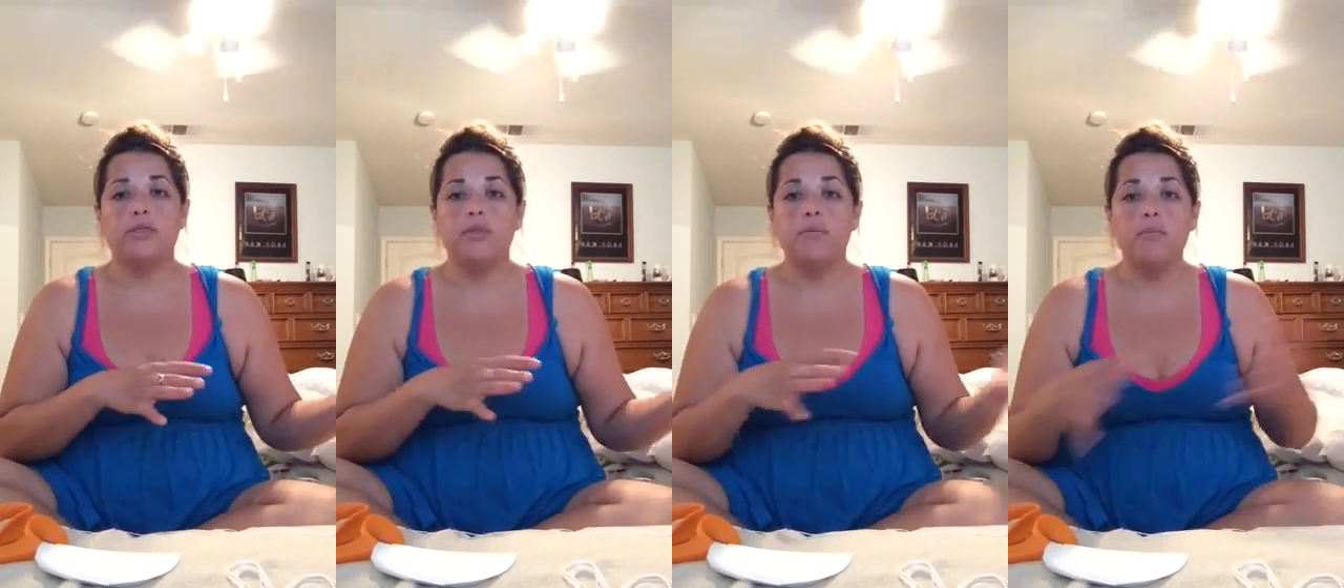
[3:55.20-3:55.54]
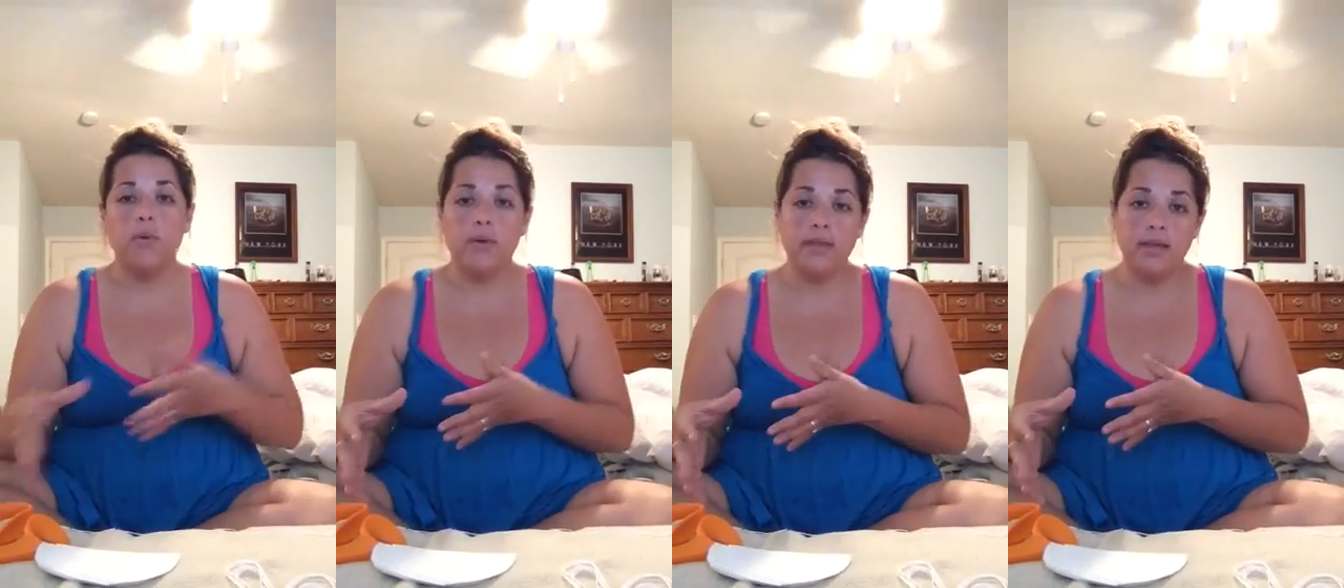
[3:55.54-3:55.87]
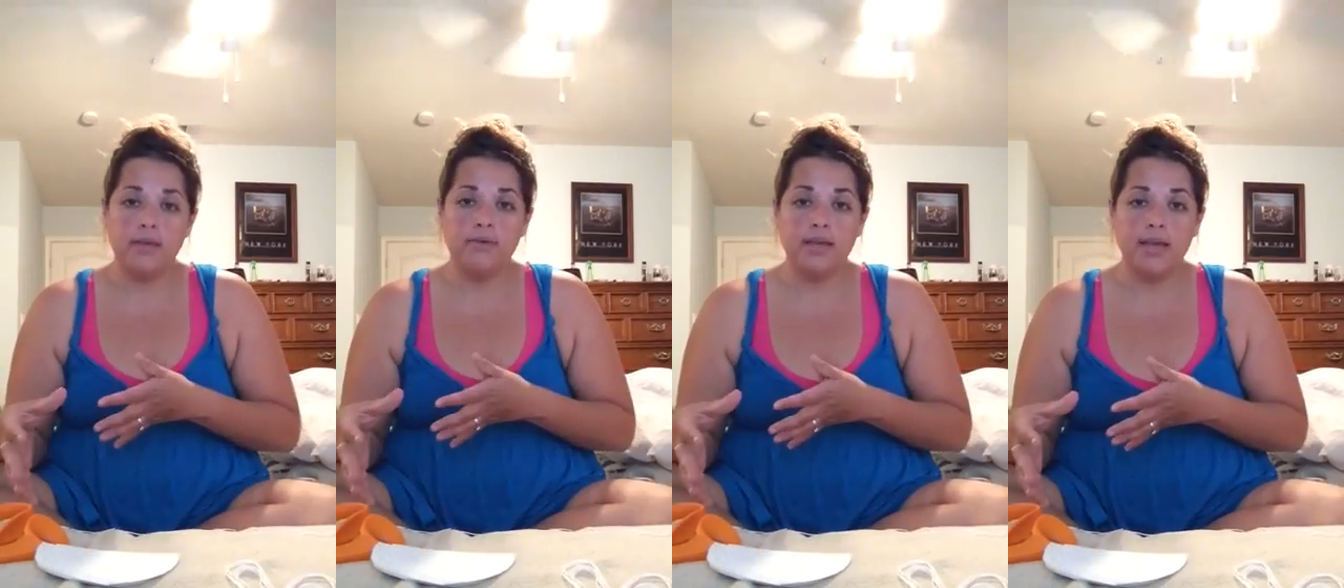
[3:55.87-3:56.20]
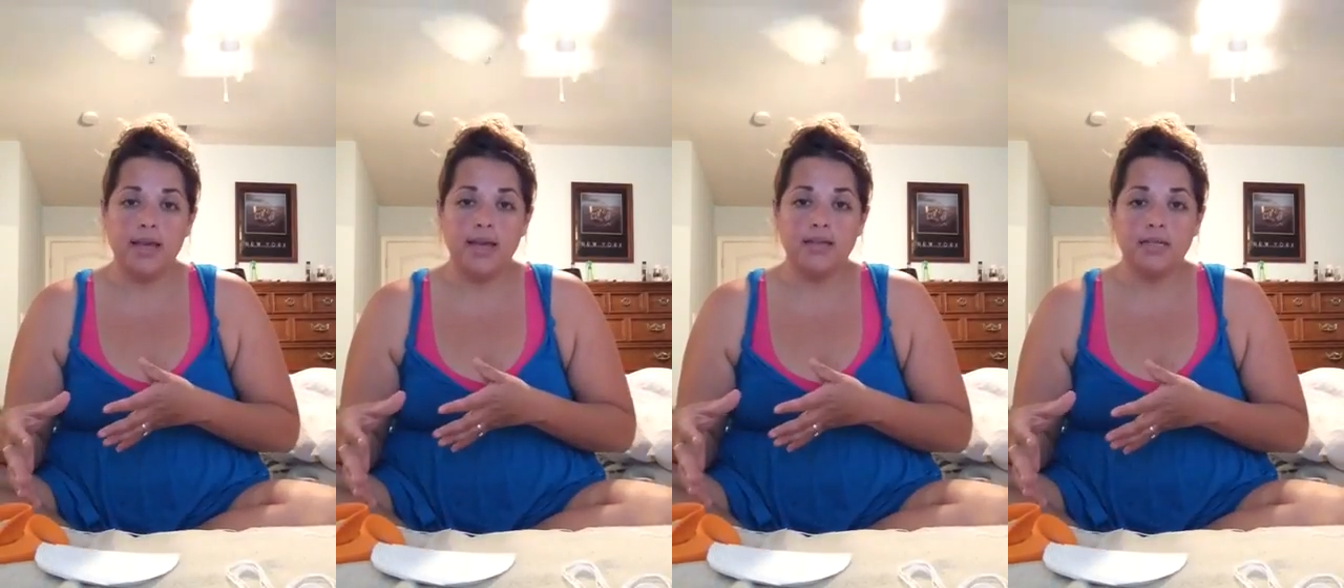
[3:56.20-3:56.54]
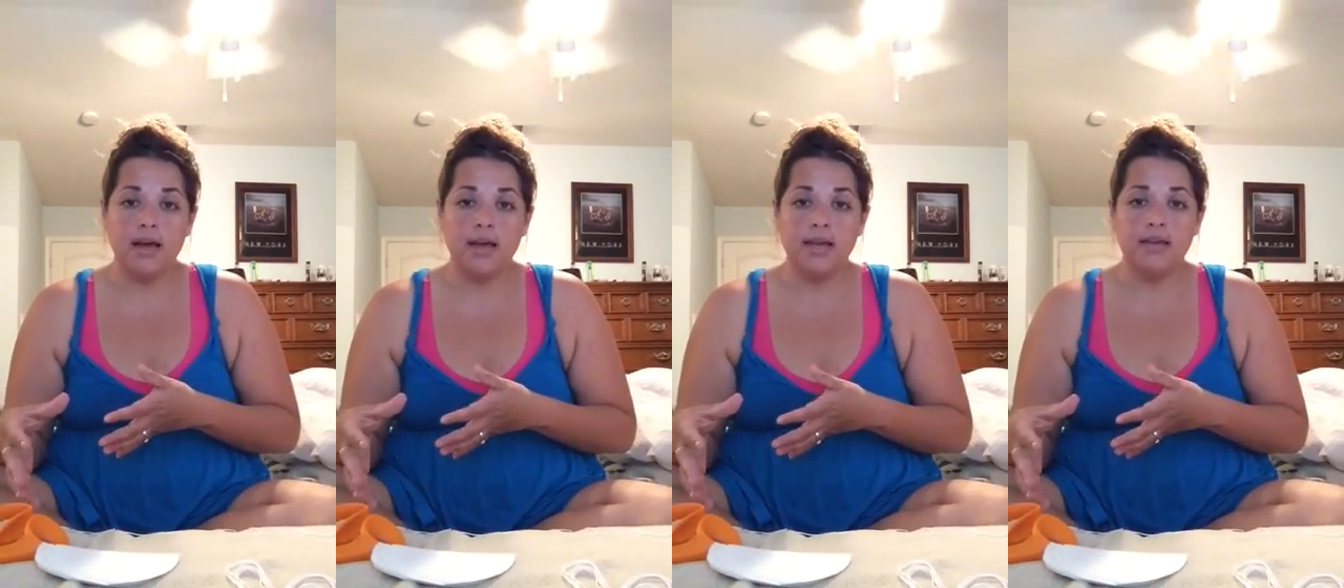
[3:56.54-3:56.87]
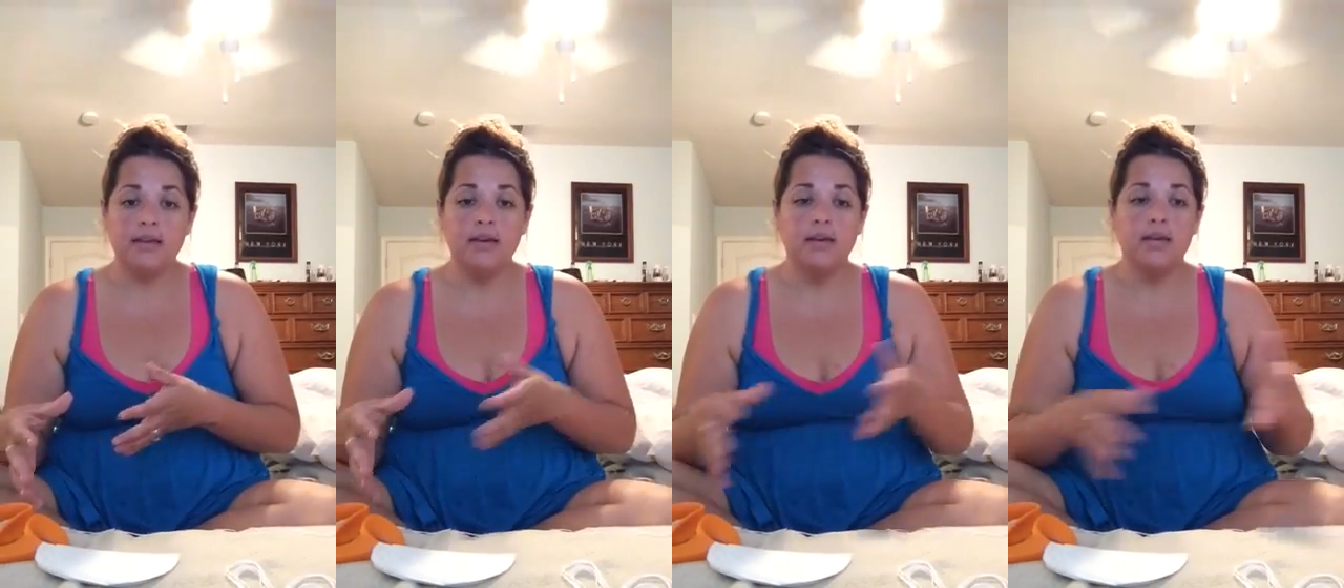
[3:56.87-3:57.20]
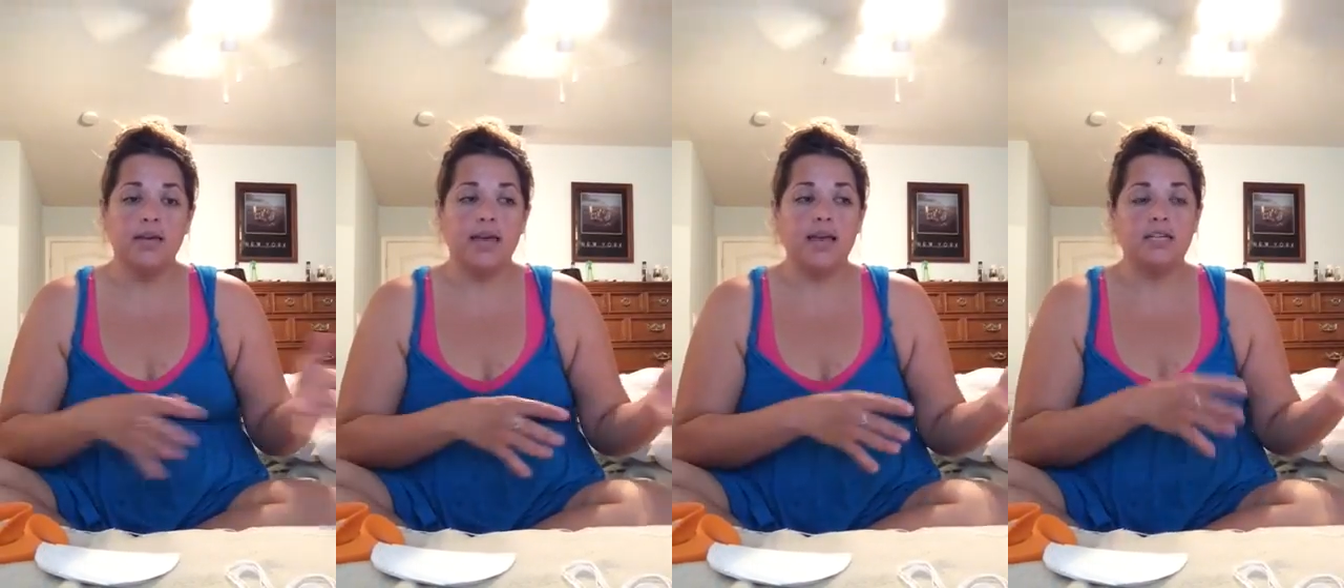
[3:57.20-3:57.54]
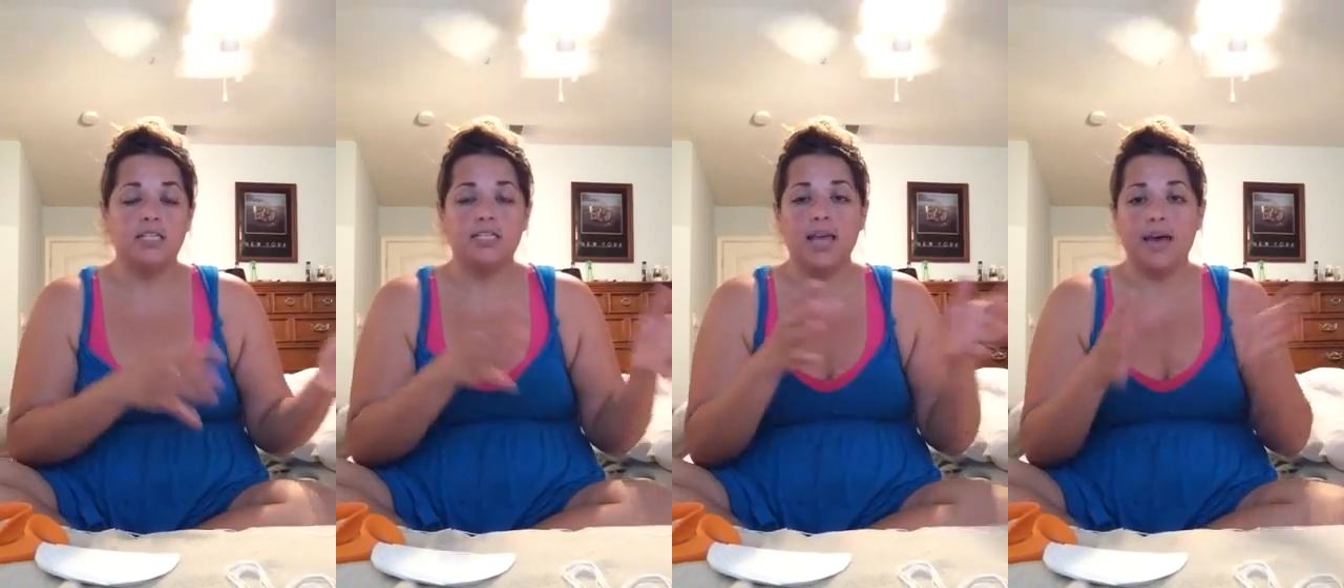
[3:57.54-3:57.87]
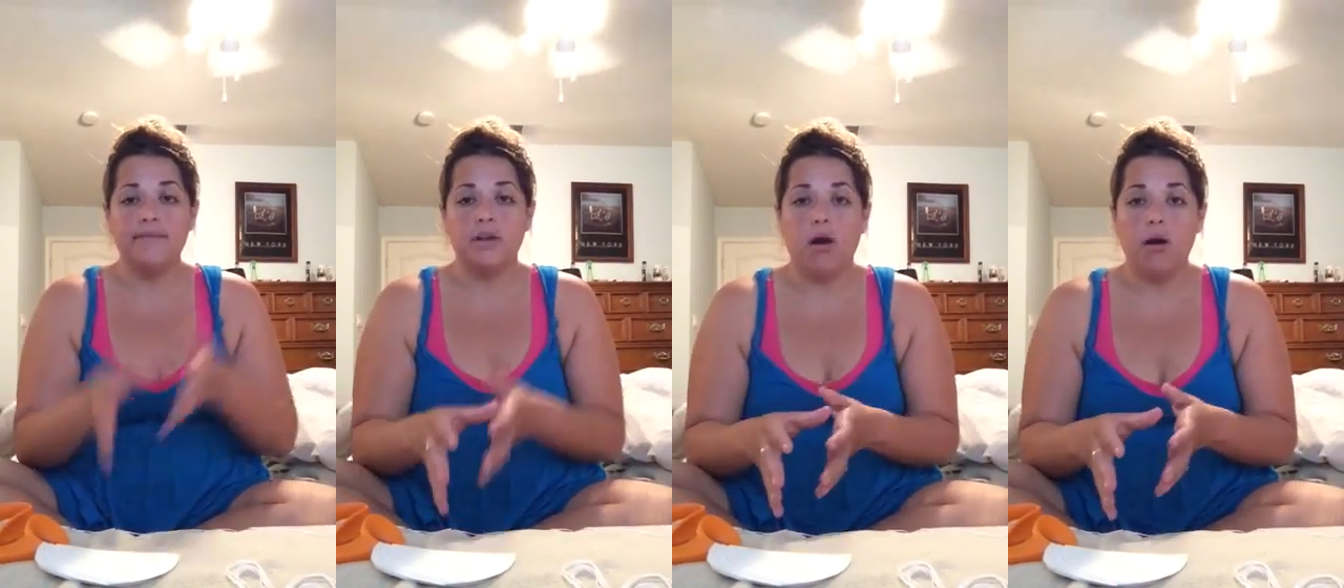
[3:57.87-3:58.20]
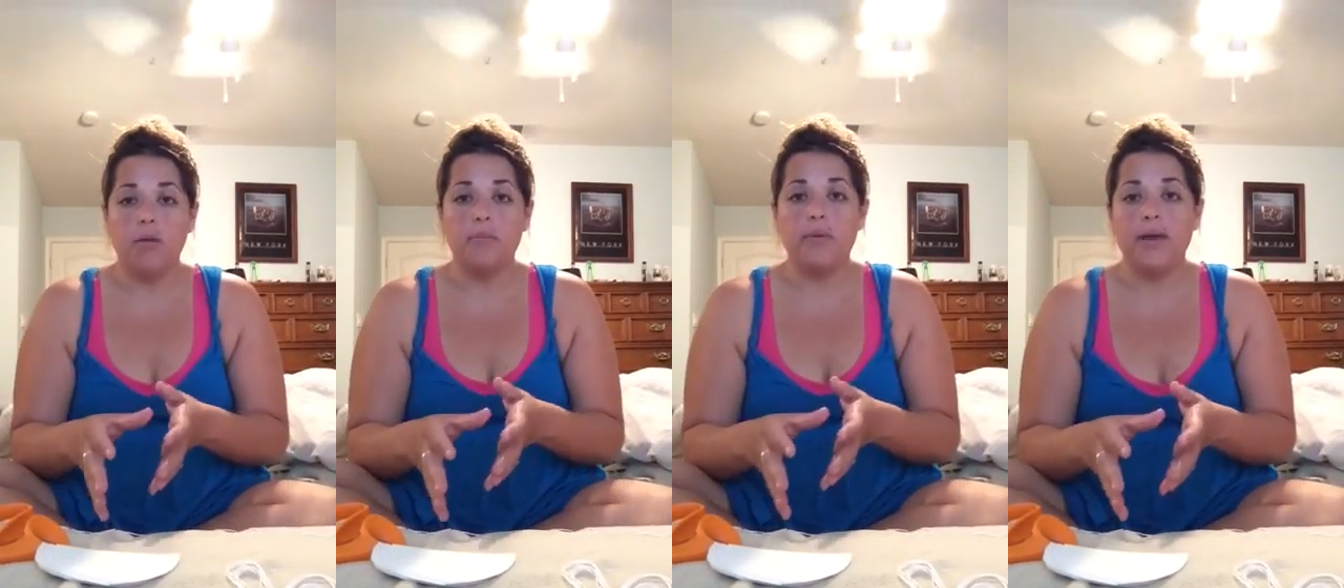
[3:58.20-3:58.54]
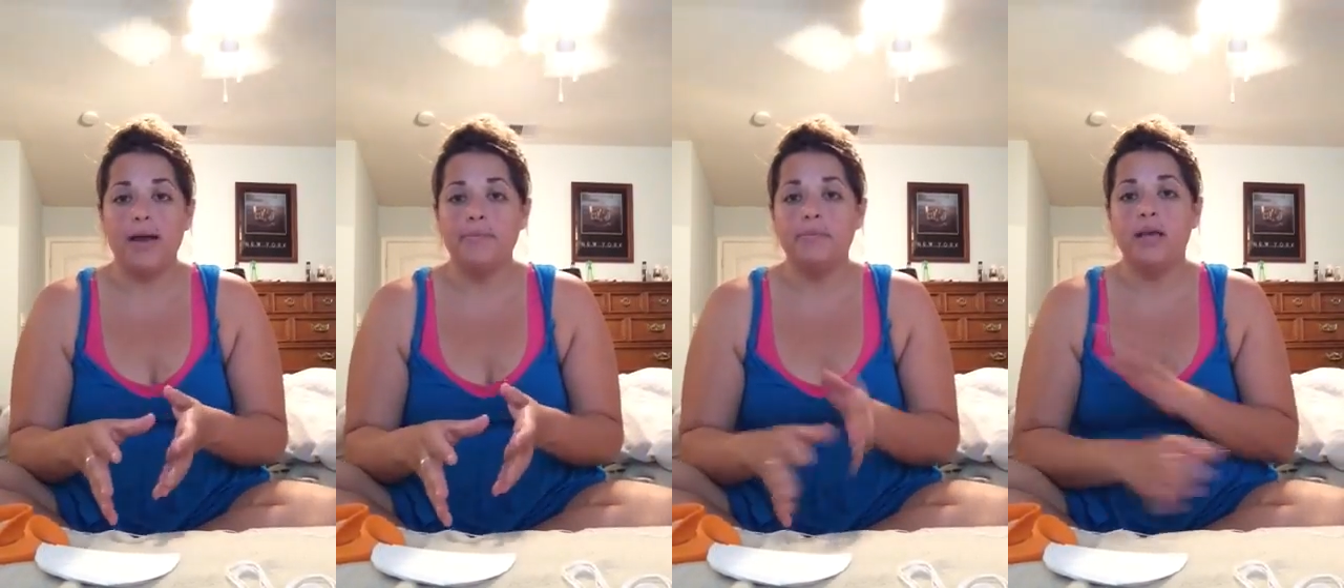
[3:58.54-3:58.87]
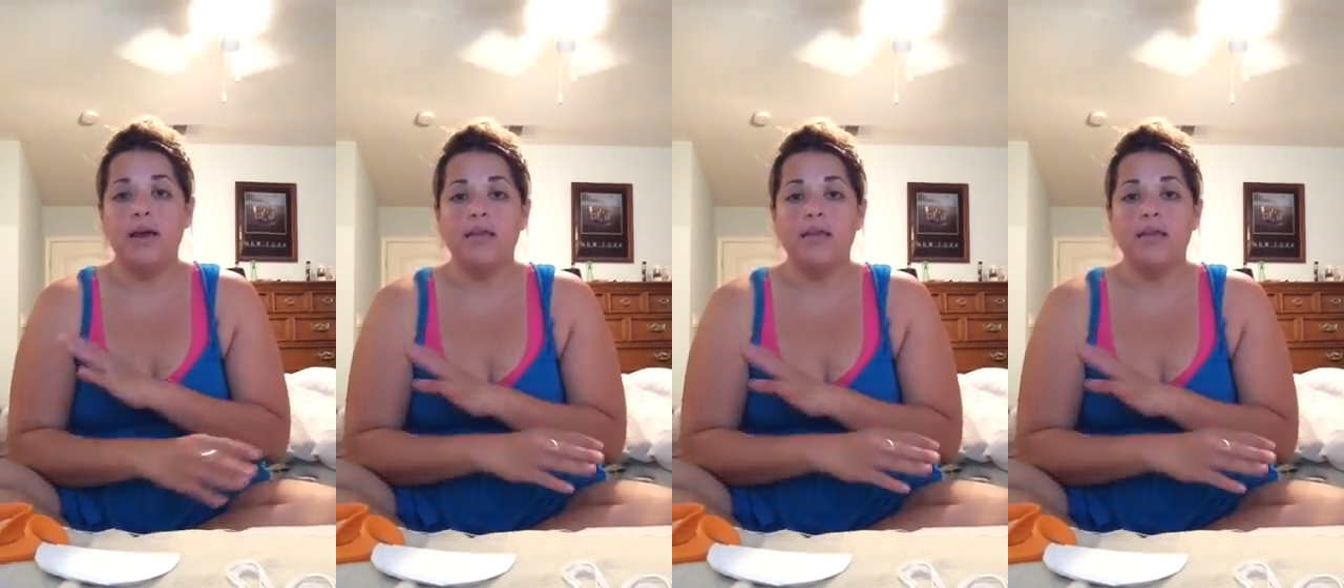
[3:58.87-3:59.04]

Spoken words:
The more that you can get done and just have it all prepped,